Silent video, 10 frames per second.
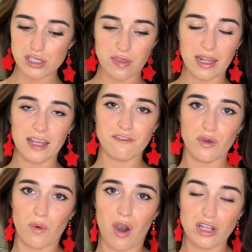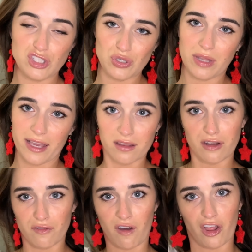So then if you do like a
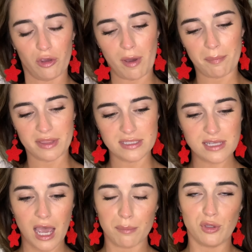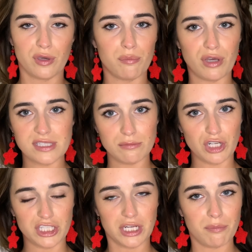little volume up at the top, you can put some
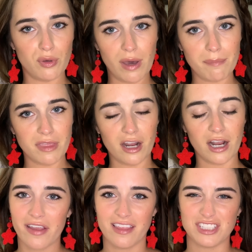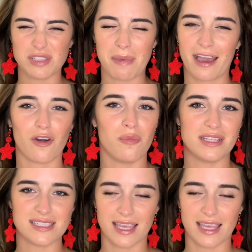dry shampoo up there and then just back comb it